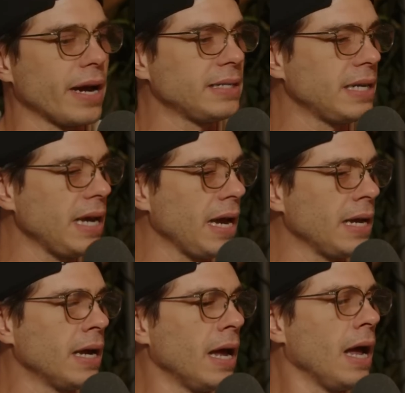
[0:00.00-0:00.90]
or
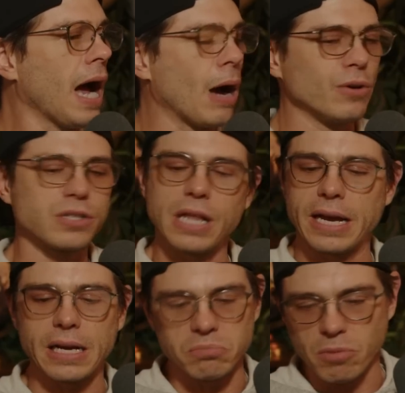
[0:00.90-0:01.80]
19, I was
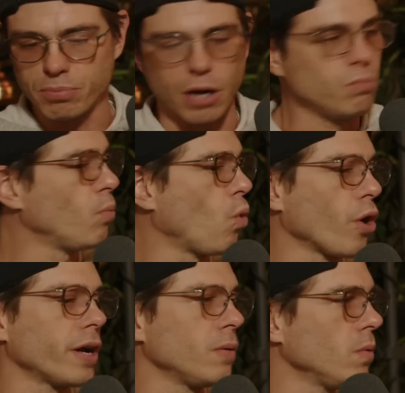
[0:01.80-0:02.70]
like, I'm
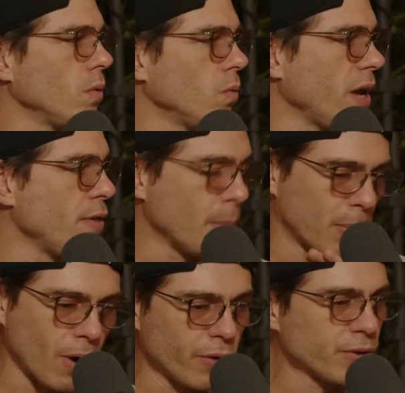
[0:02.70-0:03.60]
done working in
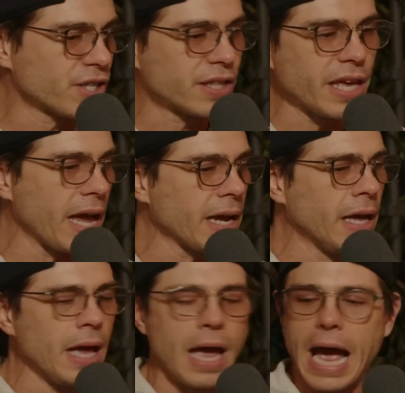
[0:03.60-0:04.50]
the brothers
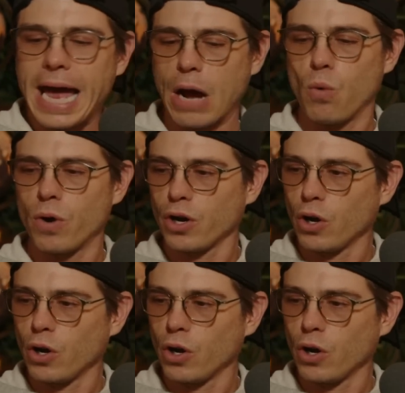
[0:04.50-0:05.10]
thing, and I